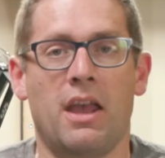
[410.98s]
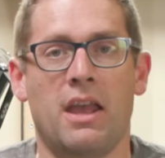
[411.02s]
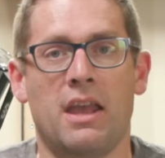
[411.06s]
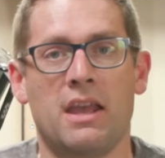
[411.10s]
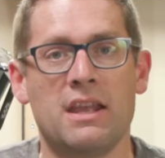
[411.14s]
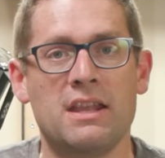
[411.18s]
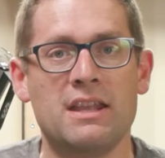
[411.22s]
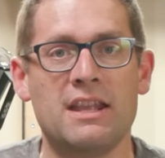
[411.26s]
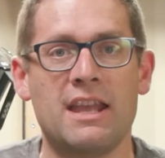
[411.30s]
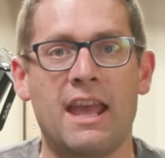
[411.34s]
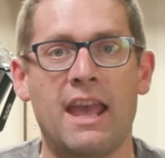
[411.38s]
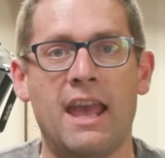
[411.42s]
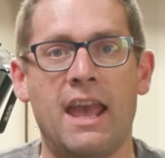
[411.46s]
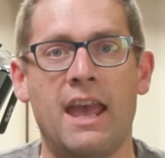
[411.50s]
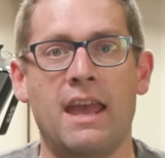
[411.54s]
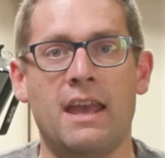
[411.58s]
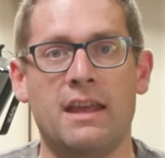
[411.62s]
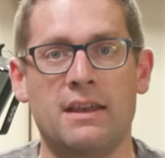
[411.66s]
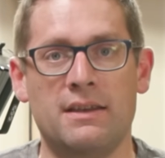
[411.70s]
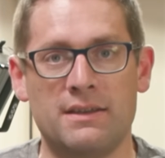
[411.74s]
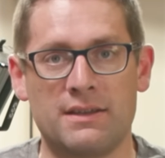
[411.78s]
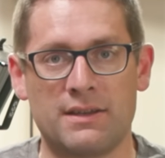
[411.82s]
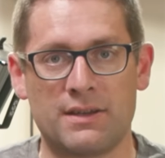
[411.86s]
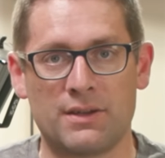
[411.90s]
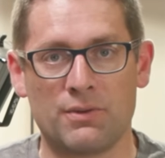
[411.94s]
In the
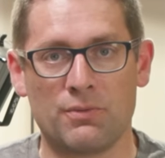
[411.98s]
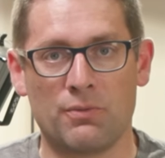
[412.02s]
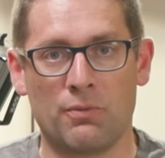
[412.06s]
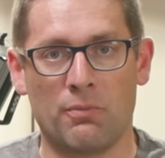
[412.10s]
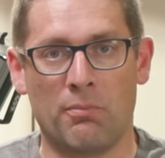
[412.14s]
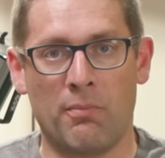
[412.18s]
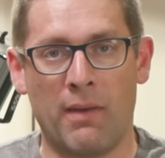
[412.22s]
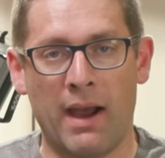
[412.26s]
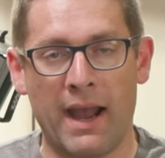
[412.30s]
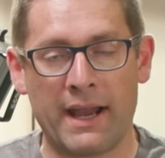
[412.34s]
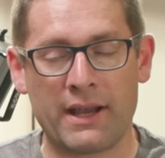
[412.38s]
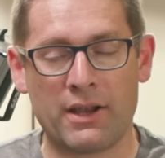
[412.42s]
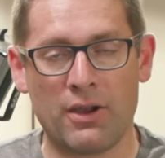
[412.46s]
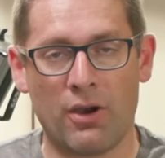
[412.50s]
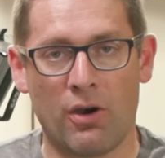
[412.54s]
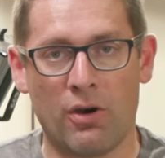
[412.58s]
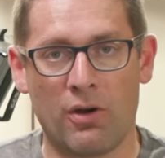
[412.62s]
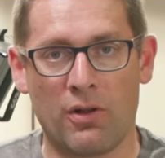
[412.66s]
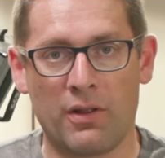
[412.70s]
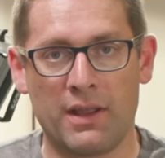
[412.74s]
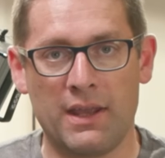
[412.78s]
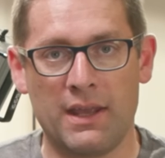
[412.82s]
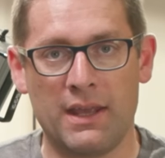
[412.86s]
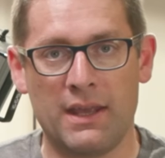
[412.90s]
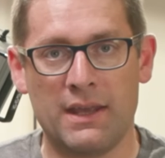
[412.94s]
end, my
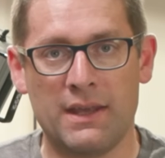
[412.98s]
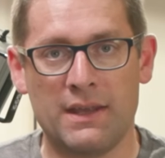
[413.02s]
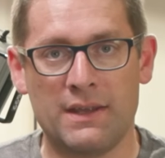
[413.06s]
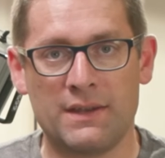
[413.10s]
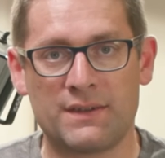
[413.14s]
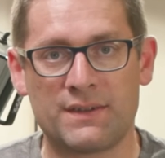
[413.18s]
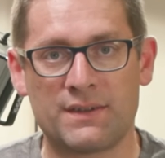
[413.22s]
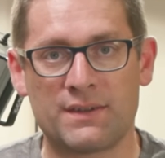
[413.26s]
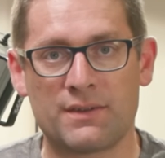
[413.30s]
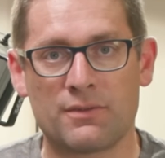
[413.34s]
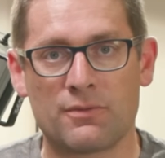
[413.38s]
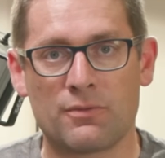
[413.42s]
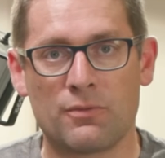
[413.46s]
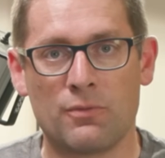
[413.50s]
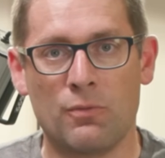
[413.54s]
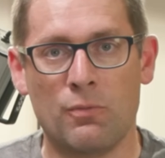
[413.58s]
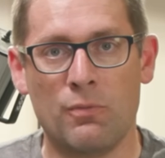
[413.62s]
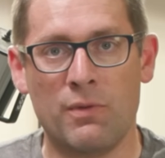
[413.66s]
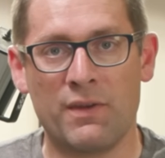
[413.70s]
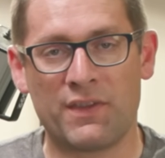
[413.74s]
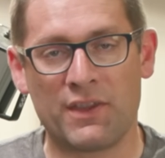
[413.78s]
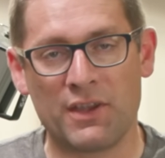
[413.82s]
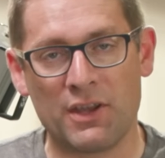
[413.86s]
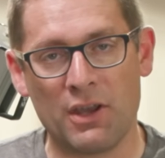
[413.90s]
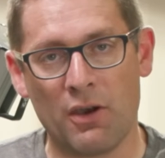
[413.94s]
goal is
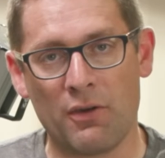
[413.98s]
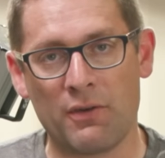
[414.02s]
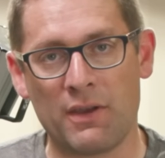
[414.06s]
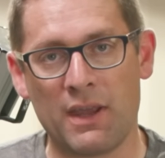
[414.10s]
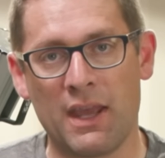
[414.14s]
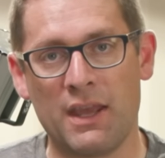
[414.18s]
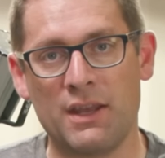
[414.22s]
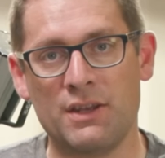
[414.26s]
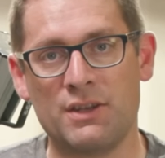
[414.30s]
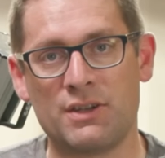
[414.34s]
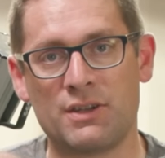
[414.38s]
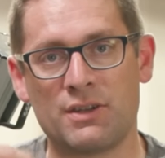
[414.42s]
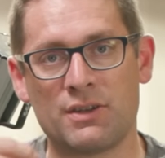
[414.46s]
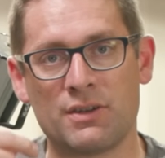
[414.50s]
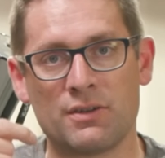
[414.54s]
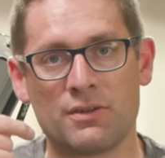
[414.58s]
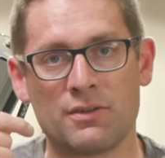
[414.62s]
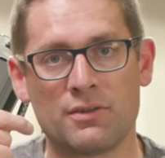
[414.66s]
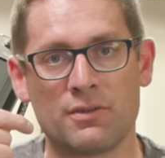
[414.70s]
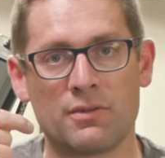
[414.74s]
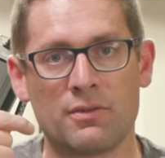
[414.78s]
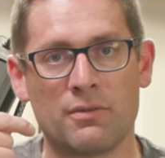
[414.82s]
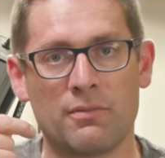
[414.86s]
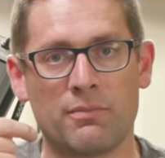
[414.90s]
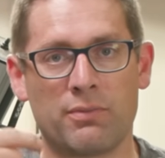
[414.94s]
with the go gauge
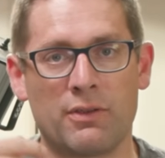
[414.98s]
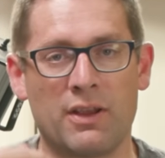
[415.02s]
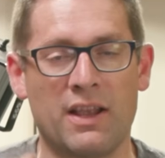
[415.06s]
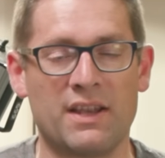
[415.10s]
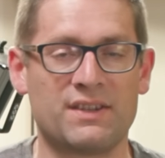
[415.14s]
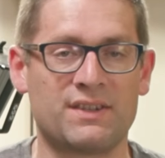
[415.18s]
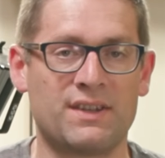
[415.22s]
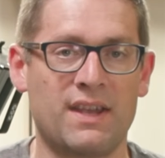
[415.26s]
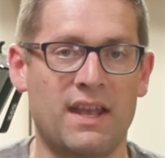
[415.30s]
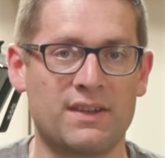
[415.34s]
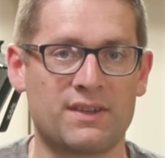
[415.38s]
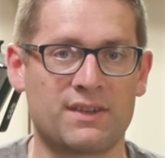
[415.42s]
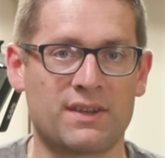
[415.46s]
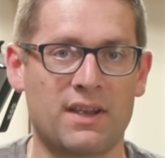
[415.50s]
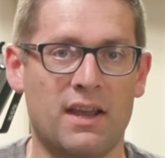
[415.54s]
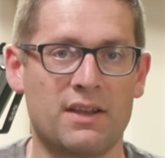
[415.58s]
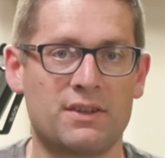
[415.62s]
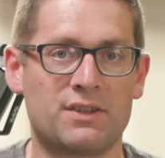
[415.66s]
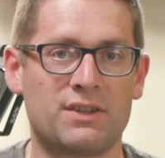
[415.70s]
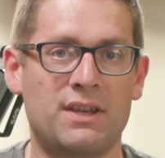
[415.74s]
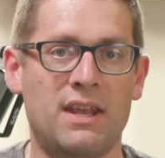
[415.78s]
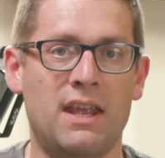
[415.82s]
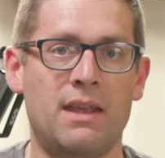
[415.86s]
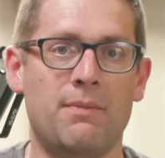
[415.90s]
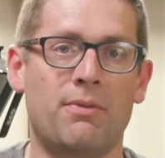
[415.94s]
plus that
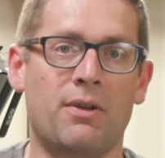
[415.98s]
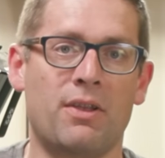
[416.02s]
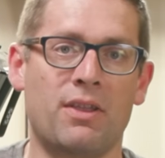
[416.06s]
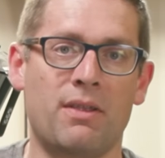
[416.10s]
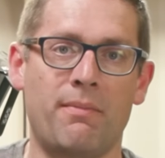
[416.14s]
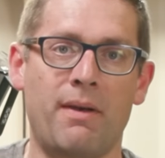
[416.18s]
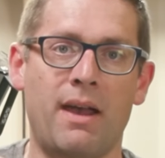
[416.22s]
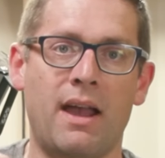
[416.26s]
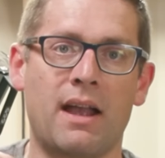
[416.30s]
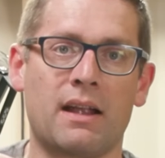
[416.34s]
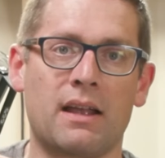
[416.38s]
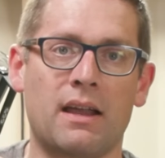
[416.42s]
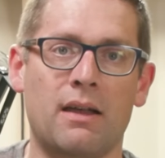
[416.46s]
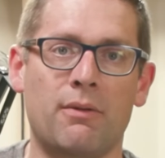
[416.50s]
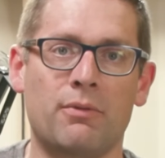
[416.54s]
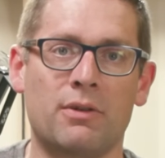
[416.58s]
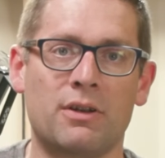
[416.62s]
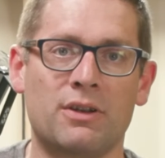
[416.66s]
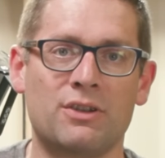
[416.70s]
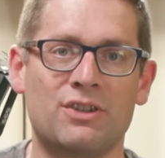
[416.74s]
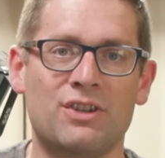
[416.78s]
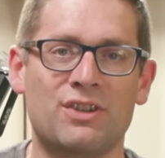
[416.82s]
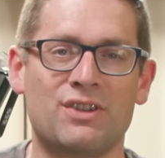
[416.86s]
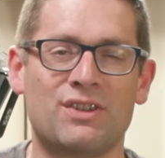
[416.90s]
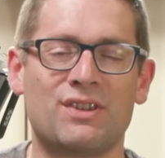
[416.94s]
scotch tape on the back, I
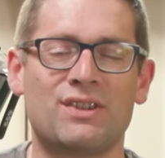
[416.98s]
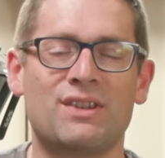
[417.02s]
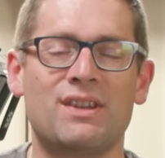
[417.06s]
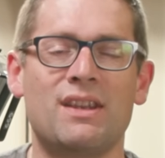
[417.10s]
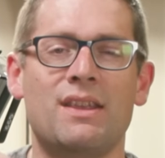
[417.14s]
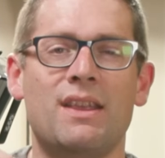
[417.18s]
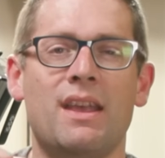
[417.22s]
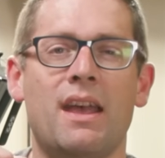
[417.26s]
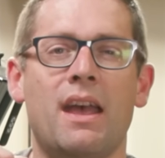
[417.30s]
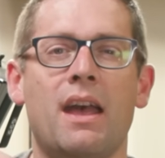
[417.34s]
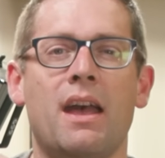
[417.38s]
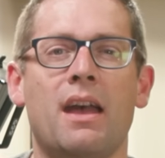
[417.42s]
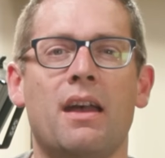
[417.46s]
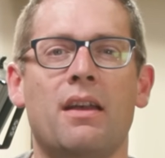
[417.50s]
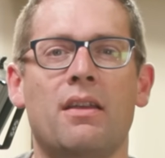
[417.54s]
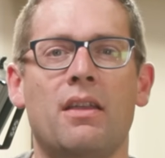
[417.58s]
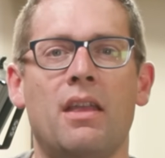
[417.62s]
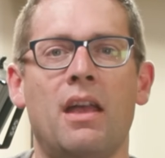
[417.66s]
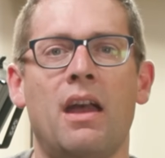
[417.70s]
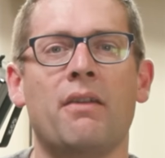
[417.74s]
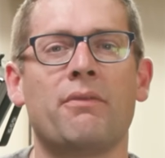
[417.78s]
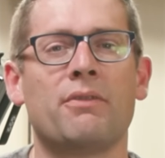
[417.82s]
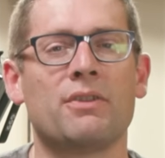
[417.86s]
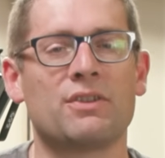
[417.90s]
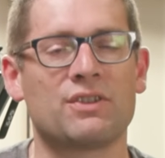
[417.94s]
want to just see the
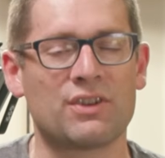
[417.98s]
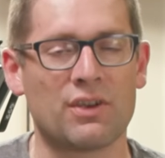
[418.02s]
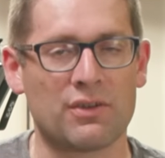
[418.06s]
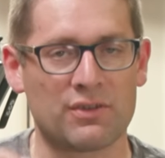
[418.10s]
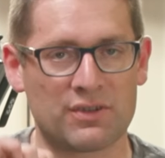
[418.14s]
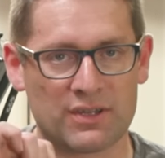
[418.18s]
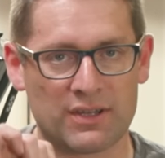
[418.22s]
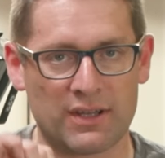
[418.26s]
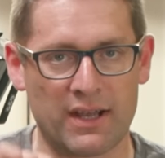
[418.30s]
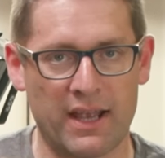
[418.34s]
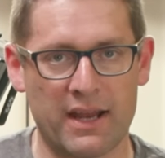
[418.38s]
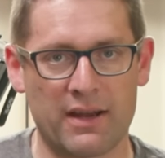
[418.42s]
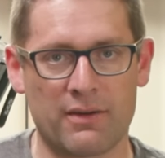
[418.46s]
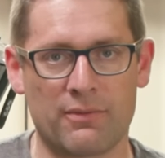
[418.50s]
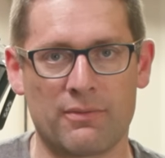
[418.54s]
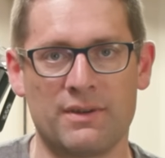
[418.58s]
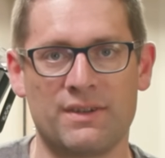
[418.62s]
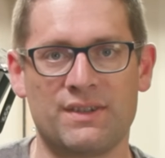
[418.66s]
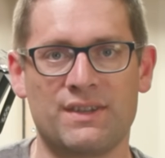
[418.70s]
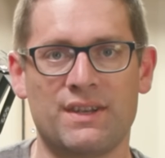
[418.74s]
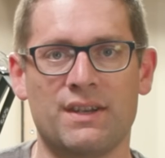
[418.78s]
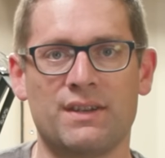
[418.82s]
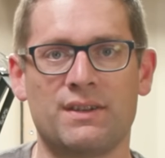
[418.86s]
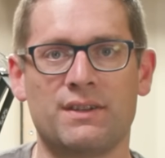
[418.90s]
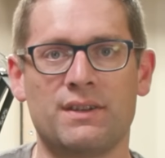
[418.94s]
ever so slight
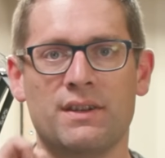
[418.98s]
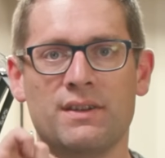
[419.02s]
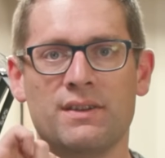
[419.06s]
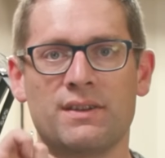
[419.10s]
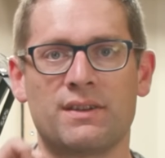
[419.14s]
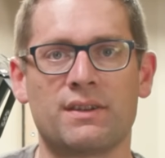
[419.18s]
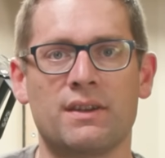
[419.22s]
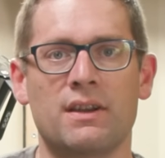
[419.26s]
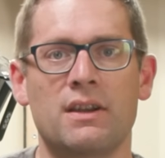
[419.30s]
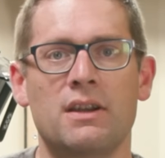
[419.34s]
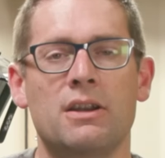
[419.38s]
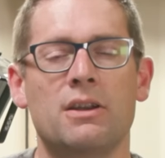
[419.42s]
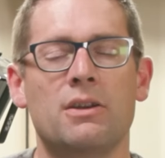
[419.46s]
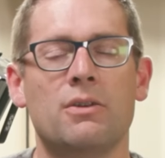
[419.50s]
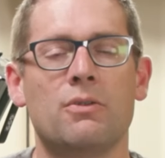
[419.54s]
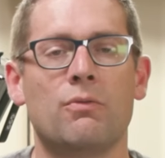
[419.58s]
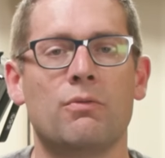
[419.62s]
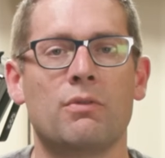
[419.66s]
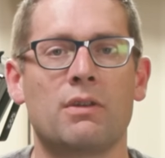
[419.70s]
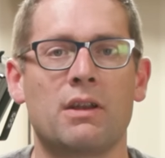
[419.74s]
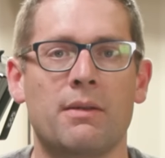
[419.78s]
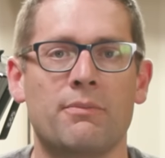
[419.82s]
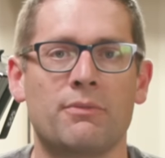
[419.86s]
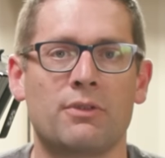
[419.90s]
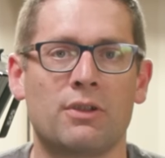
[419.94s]
resistance
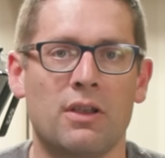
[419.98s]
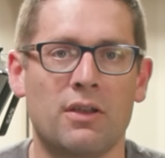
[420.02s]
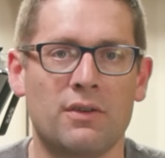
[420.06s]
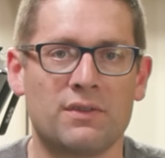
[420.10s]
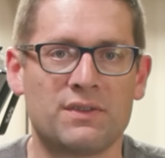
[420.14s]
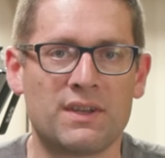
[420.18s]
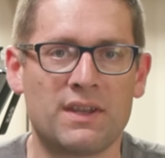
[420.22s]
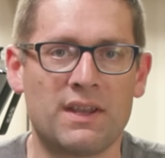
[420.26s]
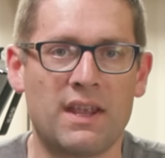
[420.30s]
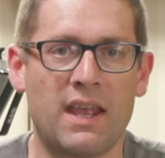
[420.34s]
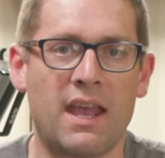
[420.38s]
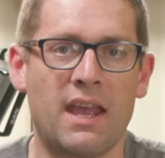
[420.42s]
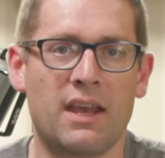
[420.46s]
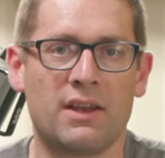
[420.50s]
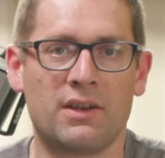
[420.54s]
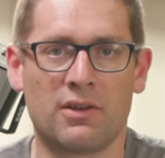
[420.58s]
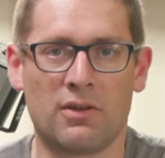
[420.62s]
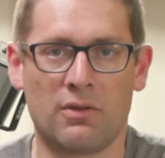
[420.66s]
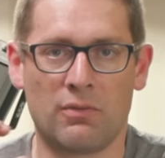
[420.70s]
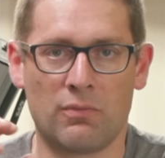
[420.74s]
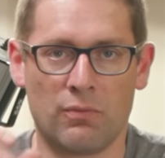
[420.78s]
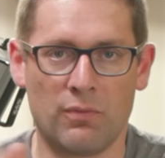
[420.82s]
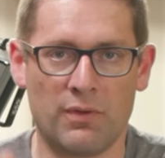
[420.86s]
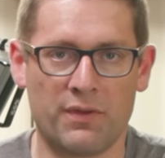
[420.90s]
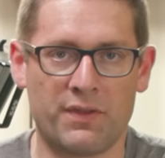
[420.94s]
when I'm closing the
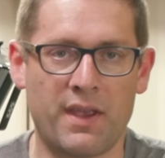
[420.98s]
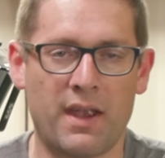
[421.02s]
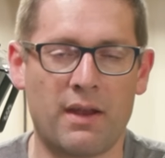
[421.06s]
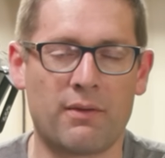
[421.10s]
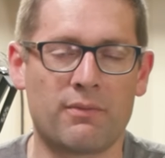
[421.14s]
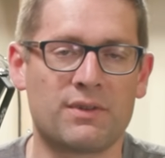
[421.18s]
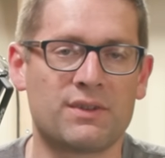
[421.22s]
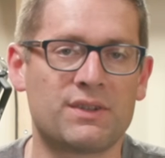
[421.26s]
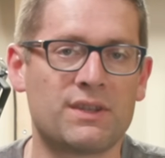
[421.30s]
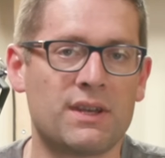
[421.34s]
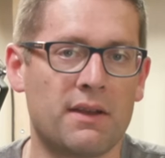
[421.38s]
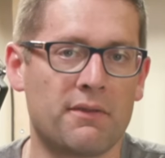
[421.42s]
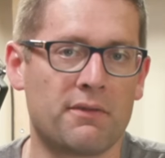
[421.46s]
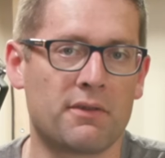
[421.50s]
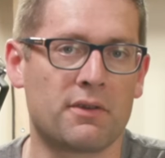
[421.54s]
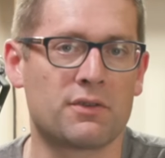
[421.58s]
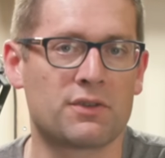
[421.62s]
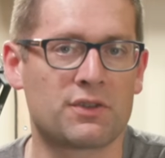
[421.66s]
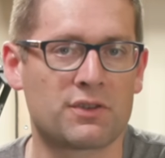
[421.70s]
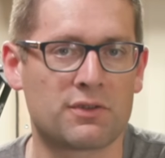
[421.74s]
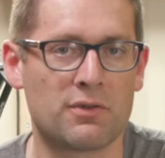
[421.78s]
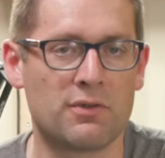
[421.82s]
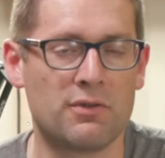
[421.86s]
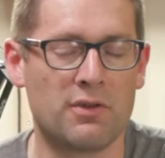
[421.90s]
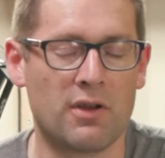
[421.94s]
handle with that receiver
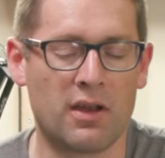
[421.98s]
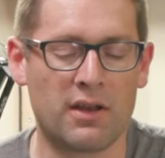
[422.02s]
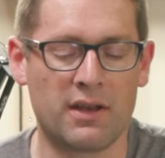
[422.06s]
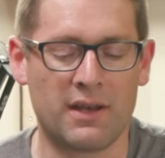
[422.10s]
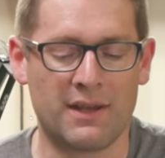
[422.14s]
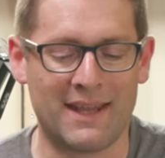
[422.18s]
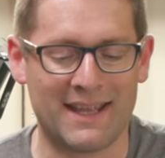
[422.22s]
screwed on.